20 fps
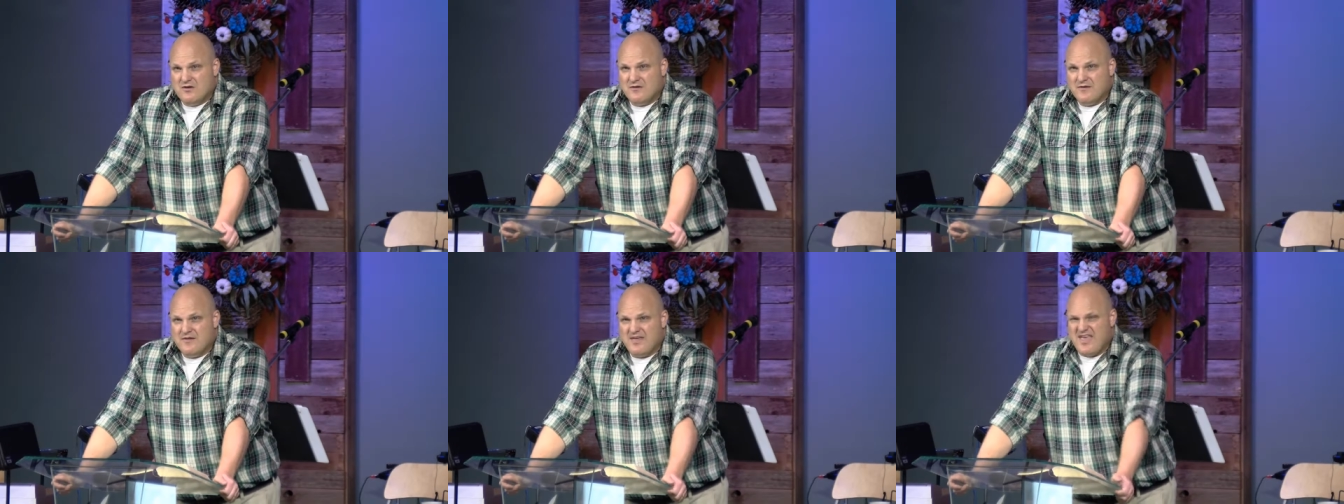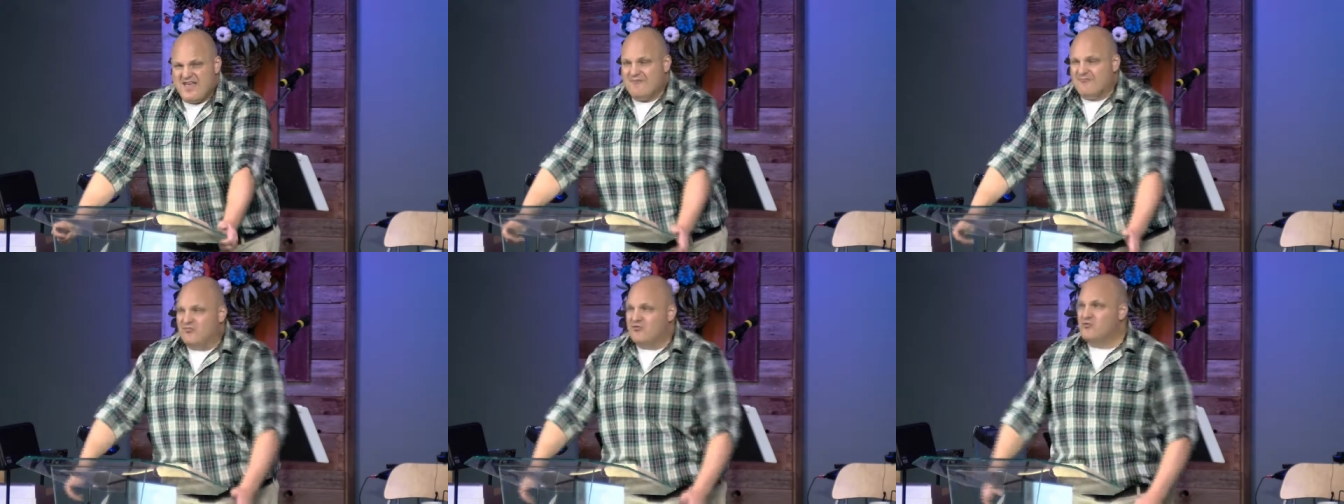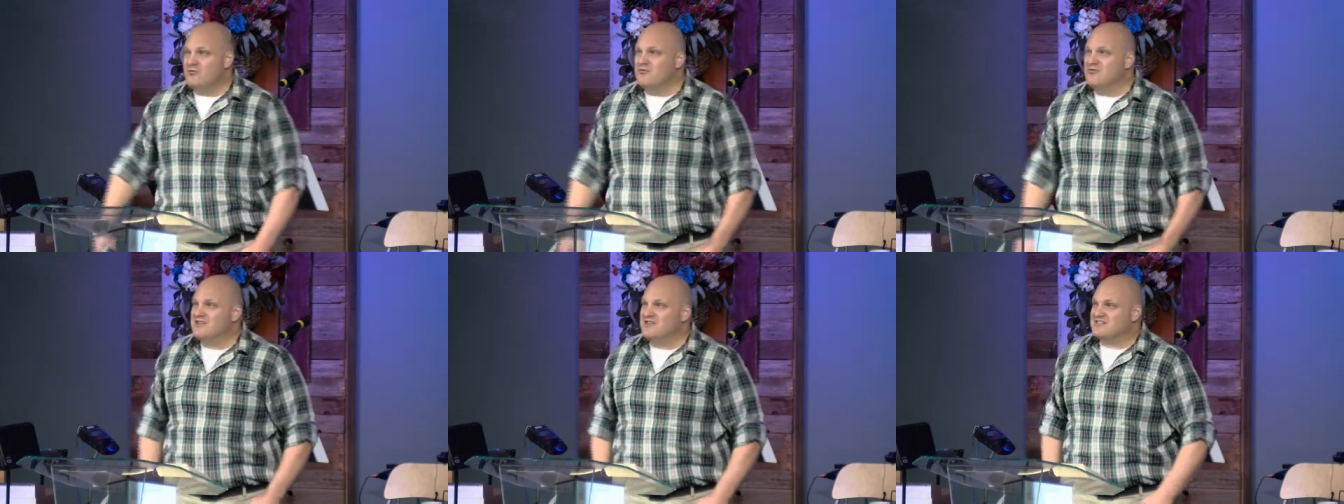If
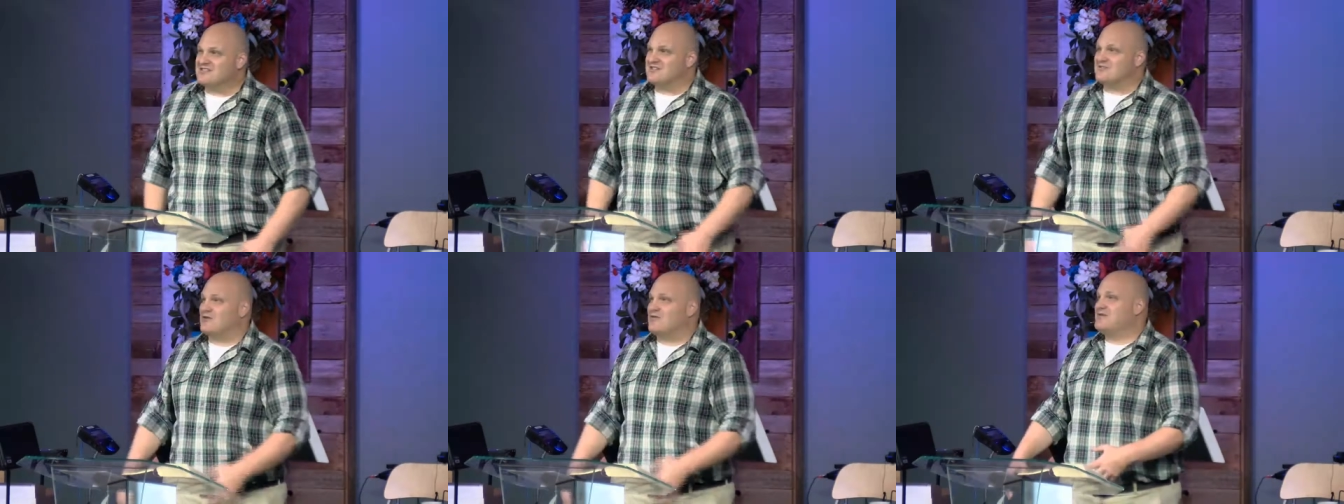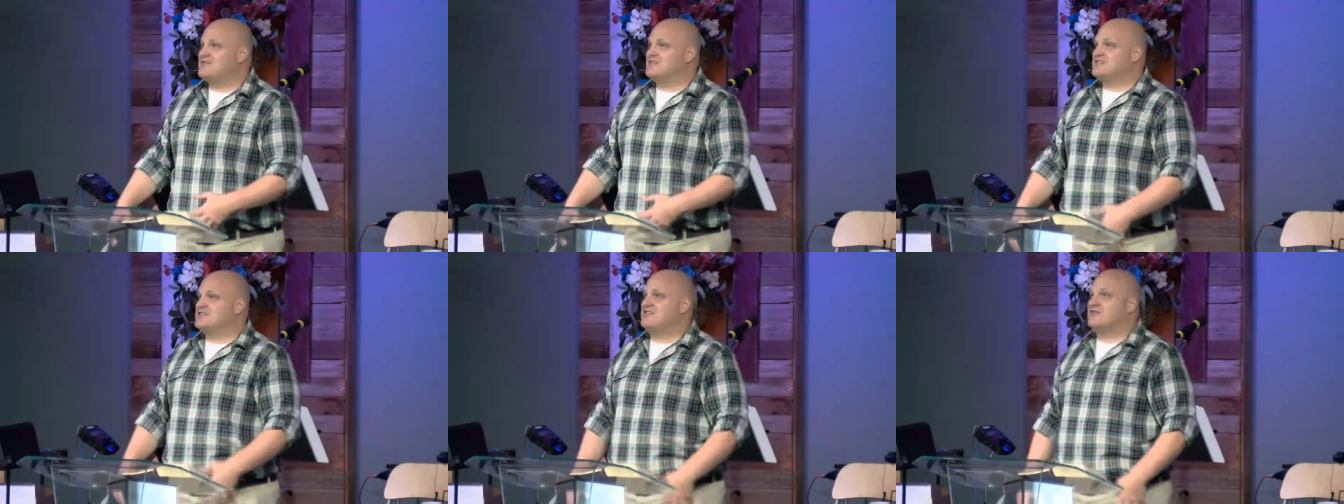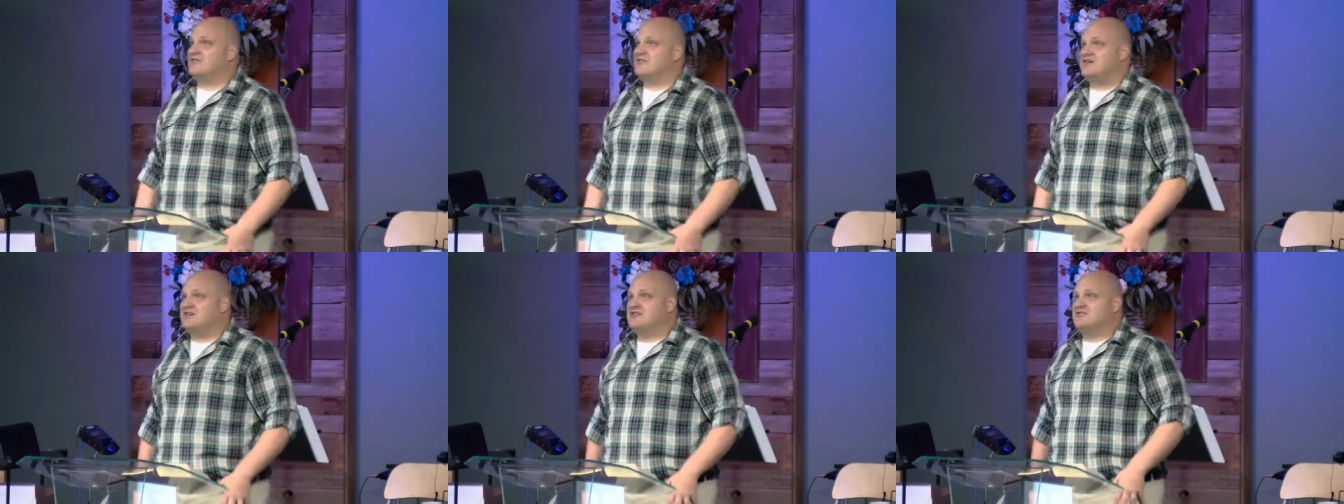through this sermon
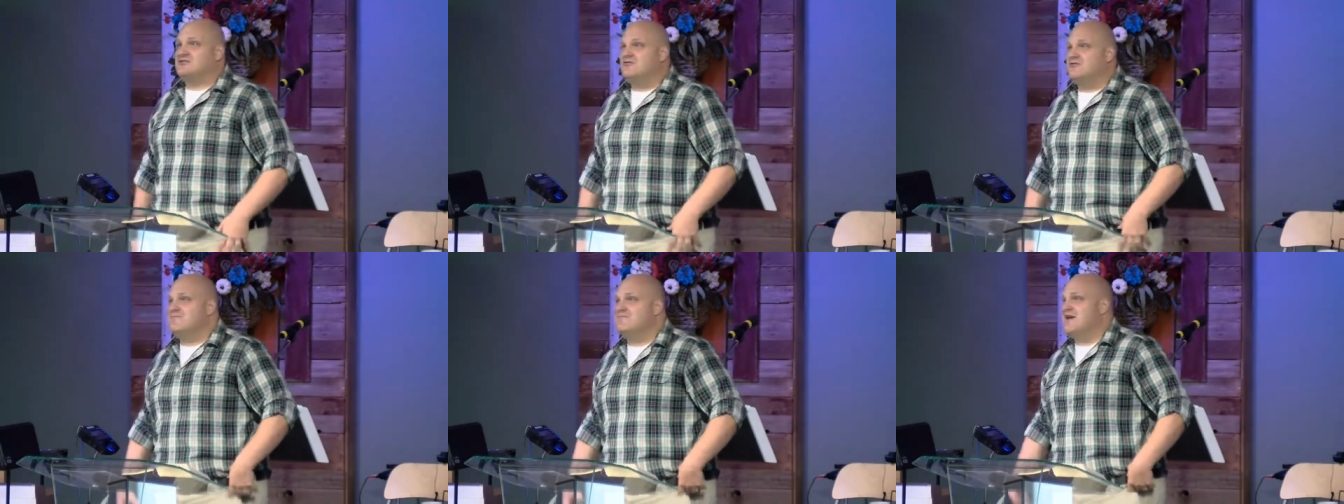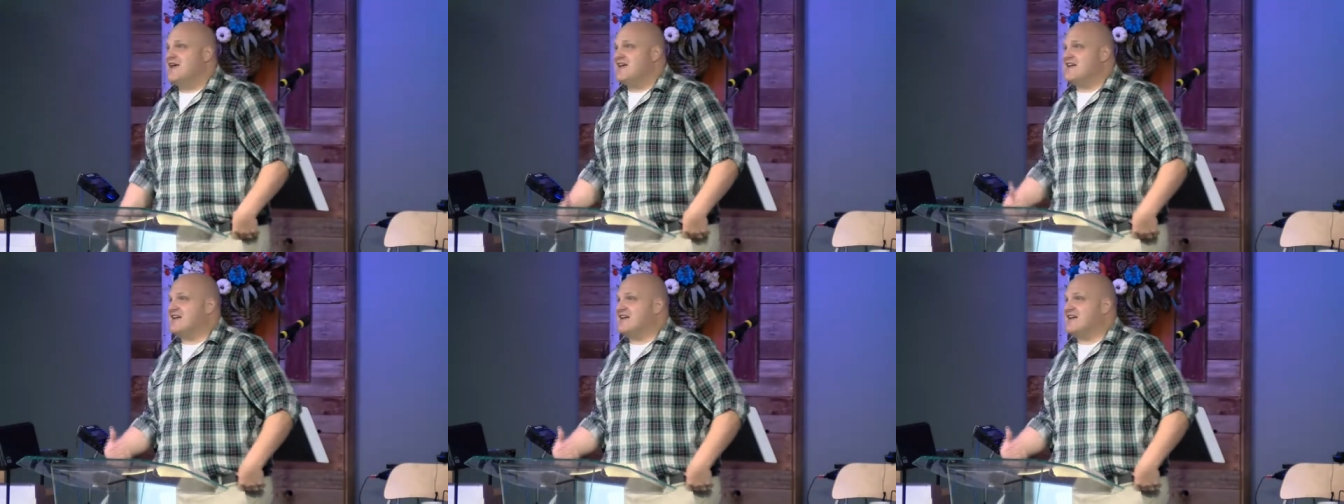series you make a